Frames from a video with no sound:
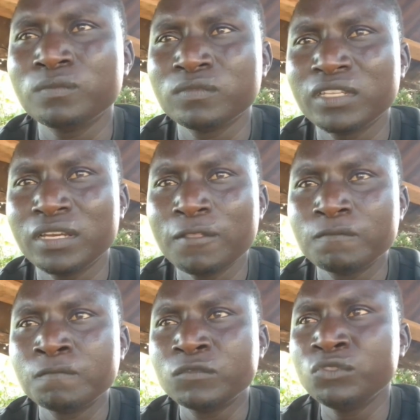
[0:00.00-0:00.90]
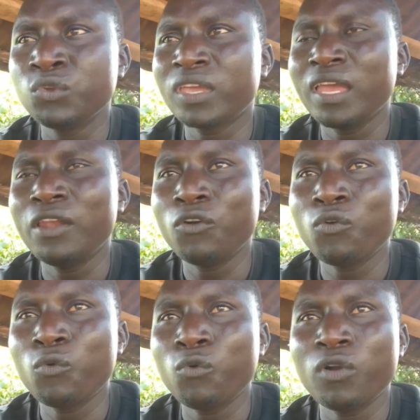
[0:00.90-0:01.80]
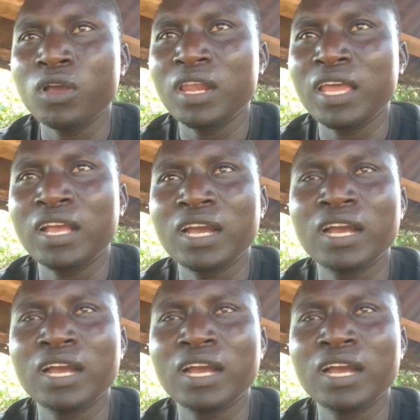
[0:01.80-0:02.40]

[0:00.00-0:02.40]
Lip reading: Yeah, you cannot like